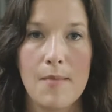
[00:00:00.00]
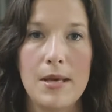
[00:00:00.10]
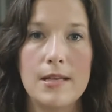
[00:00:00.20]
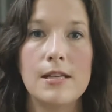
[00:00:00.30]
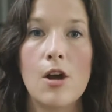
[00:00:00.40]

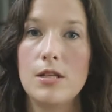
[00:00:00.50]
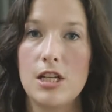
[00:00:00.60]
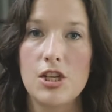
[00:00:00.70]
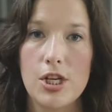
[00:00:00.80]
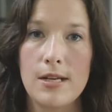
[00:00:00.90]
Because an
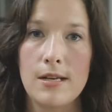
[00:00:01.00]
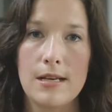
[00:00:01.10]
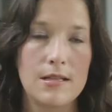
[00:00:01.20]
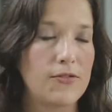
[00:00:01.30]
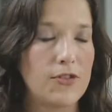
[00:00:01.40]
audition
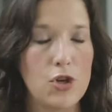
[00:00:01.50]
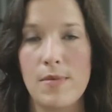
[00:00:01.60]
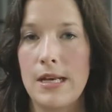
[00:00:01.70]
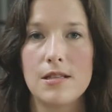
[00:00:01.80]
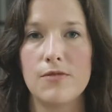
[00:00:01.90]
is a few
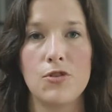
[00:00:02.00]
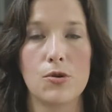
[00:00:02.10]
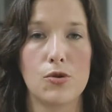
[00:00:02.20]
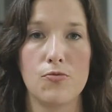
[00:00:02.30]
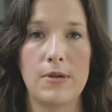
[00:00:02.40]
minutes of
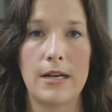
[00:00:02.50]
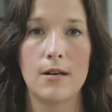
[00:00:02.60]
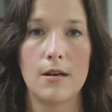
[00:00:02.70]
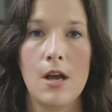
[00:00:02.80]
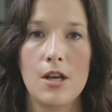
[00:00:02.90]
your
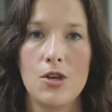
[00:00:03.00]
career.